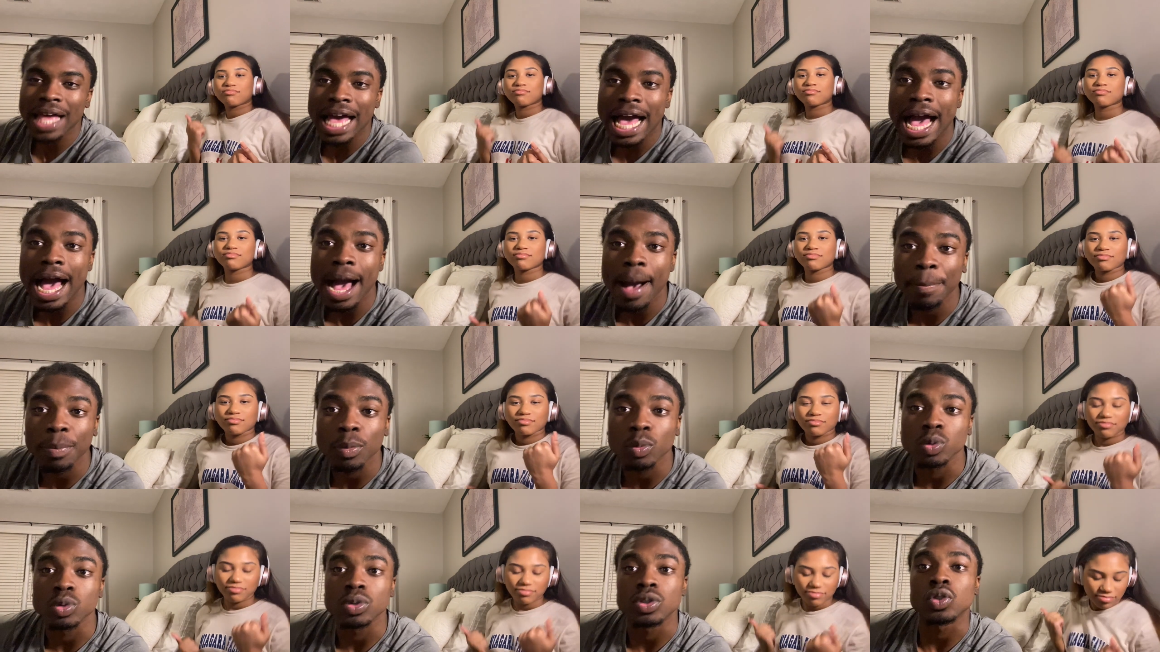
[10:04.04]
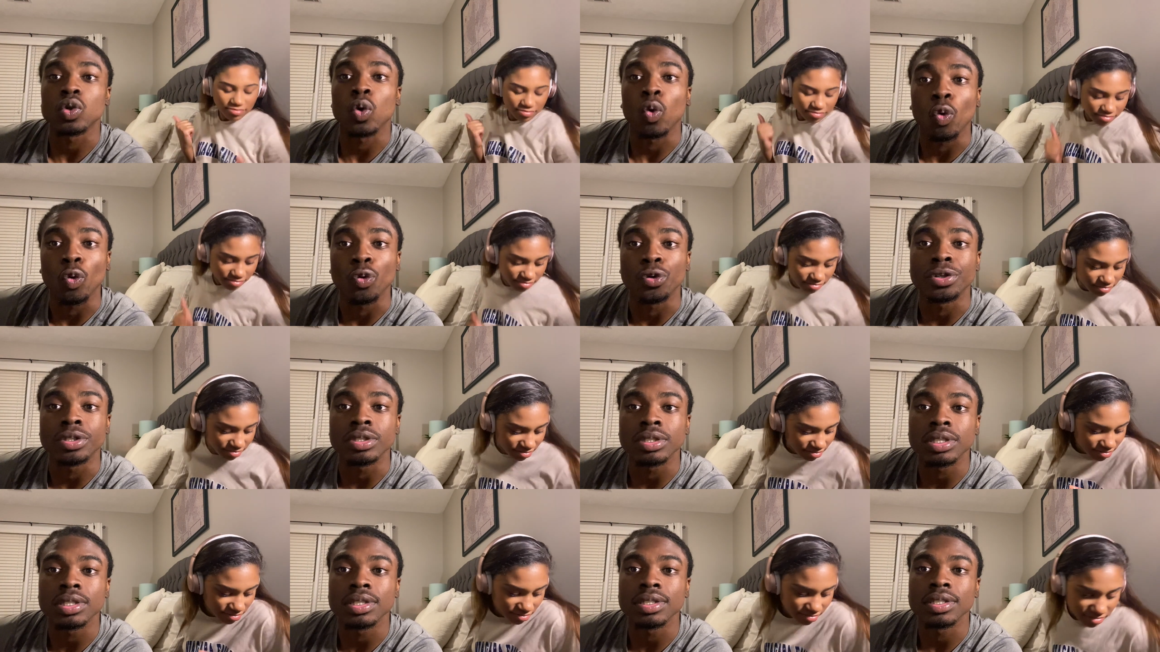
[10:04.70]
Speaker 1: Apple
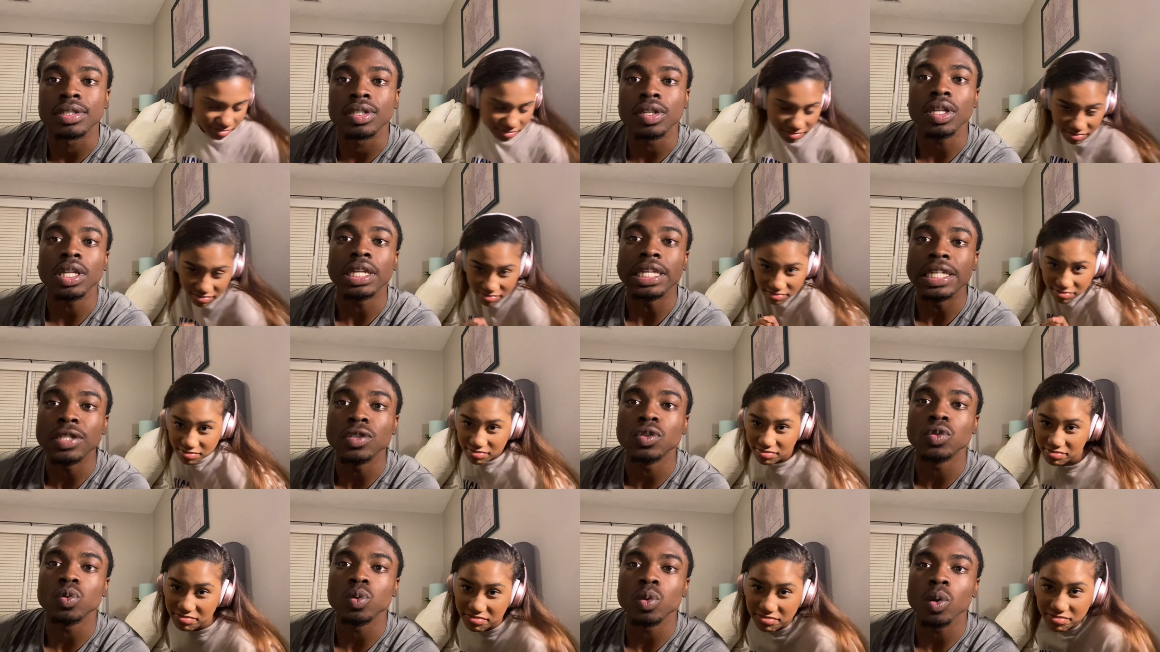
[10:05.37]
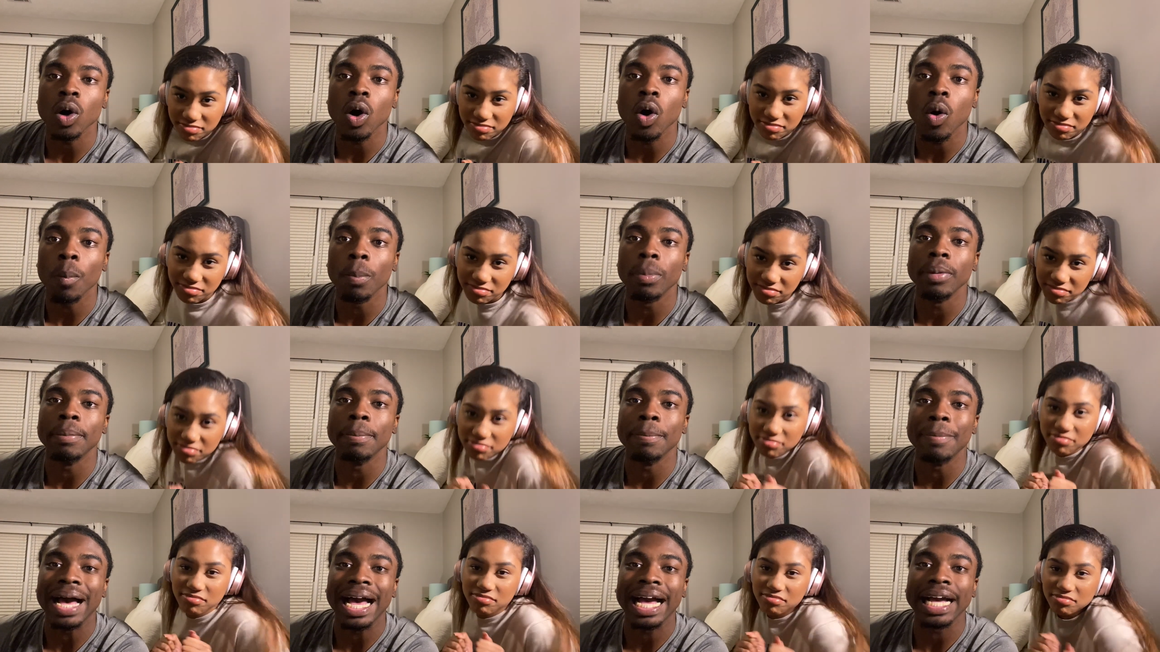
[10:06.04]
stores need to
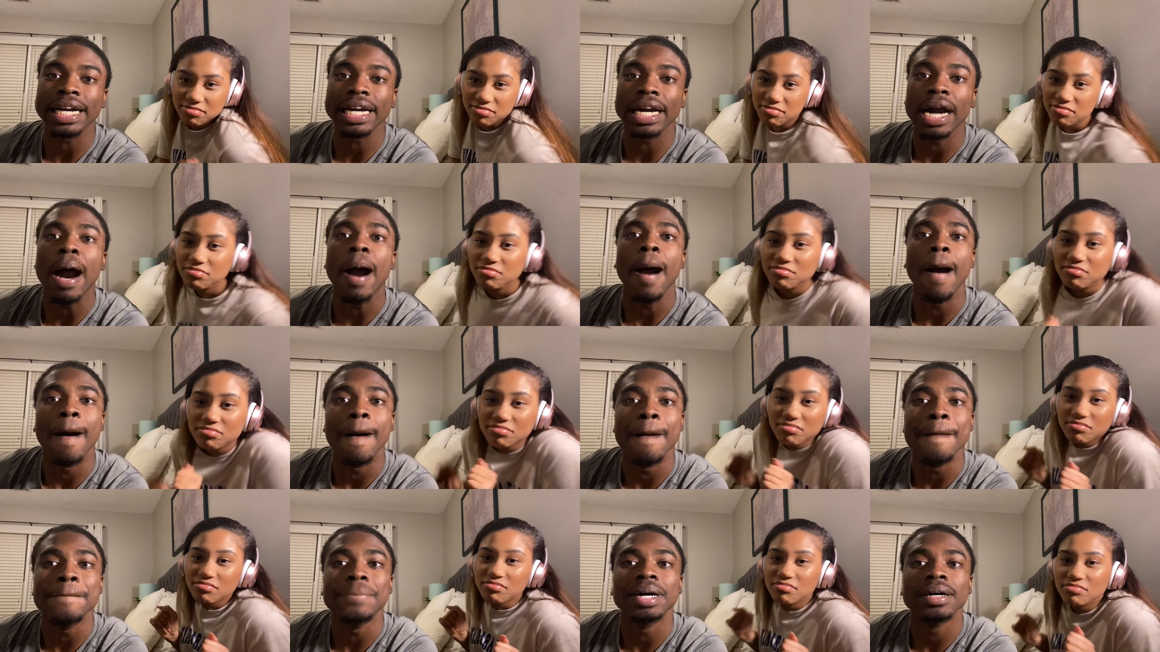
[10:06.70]
open back up.